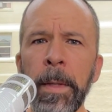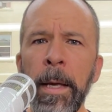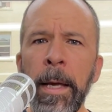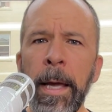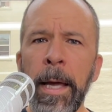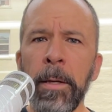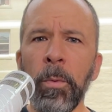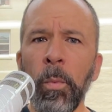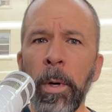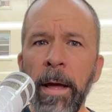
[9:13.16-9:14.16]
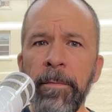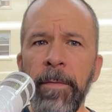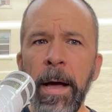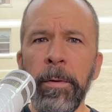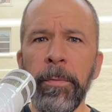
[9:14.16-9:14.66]
And what I
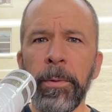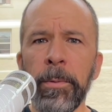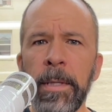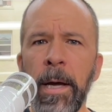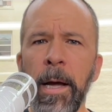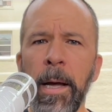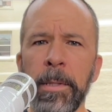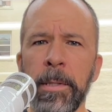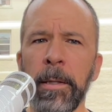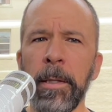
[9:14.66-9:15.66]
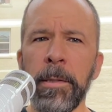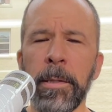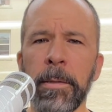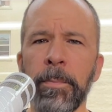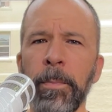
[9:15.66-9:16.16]
found through time is that this
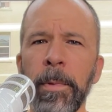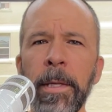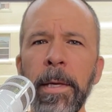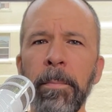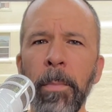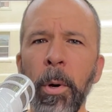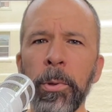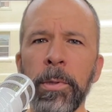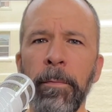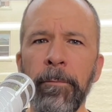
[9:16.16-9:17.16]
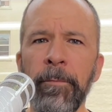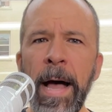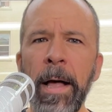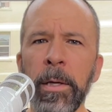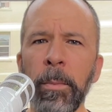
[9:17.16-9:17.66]
is the most
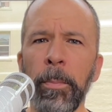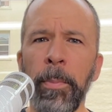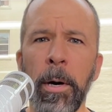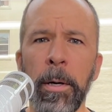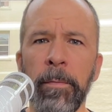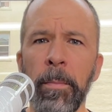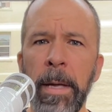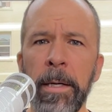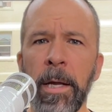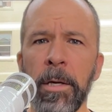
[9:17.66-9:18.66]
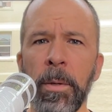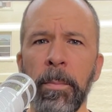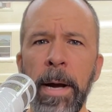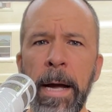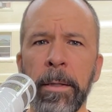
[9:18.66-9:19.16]
valuable part of a meditation
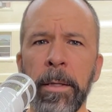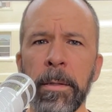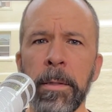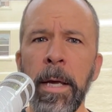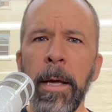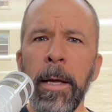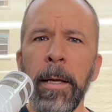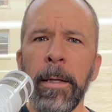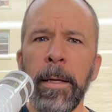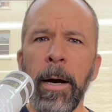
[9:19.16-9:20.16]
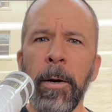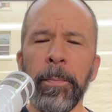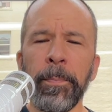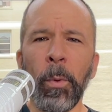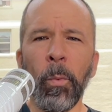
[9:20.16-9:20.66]
practice. Now,
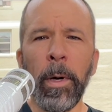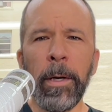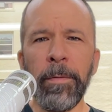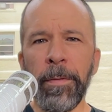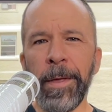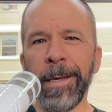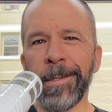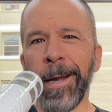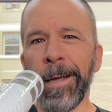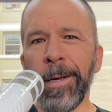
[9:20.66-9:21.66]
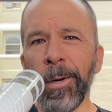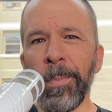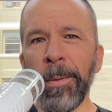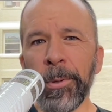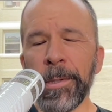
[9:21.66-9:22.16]
one of the things that I hear
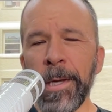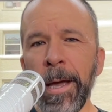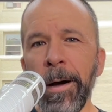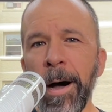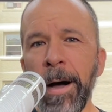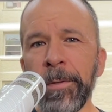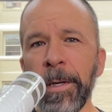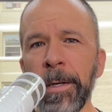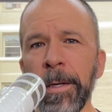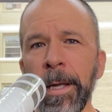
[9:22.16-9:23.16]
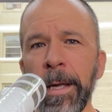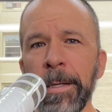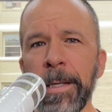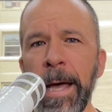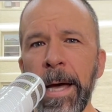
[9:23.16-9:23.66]
people say often
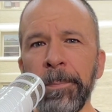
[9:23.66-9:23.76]
is that